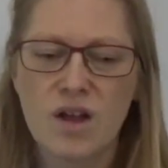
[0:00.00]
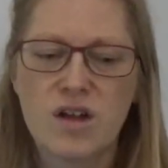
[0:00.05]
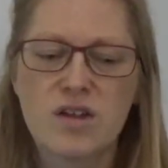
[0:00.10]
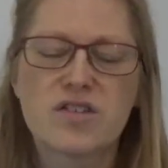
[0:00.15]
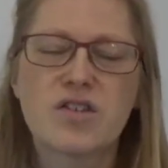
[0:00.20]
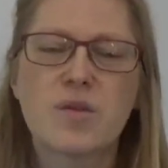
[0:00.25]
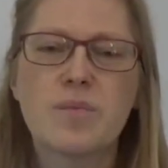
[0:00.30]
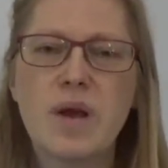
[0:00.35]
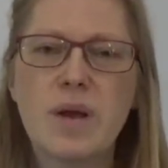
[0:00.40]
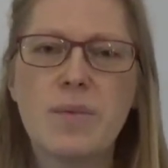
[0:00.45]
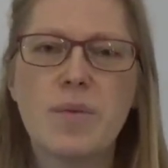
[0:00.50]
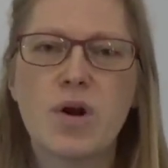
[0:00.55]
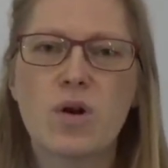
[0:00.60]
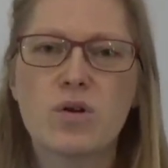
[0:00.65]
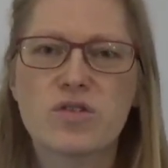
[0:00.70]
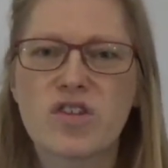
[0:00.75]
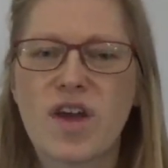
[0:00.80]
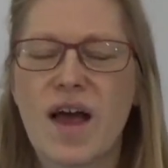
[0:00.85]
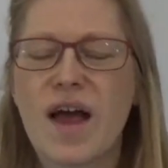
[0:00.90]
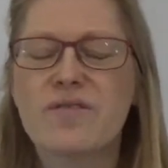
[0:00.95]
Some people
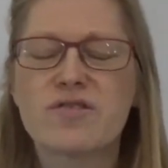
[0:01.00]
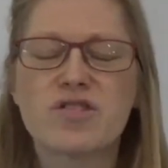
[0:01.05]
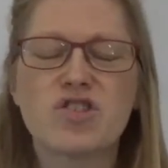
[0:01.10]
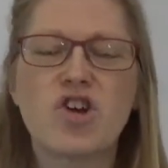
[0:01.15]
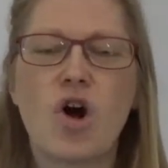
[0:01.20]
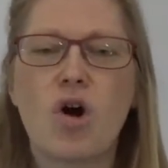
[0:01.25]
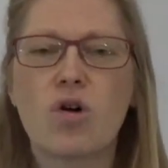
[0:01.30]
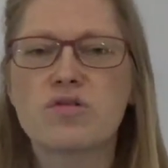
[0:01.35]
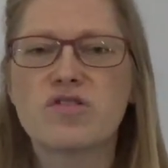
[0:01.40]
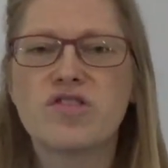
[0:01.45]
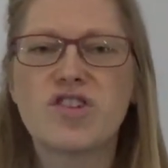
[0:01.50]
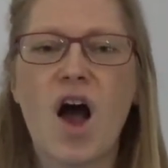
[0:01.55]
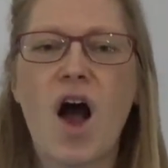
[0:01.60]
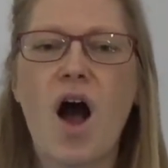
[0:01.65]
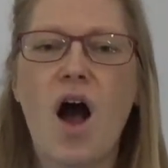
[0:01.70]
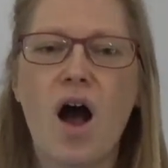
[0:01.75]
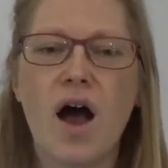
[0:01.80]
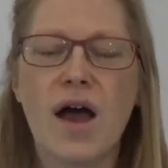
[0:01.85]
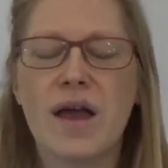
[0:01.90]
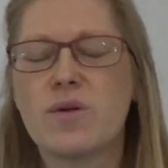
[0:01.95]
also have a tongue
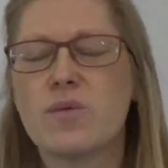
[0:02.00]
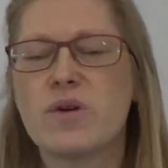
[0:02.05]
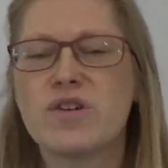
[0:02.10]
tie,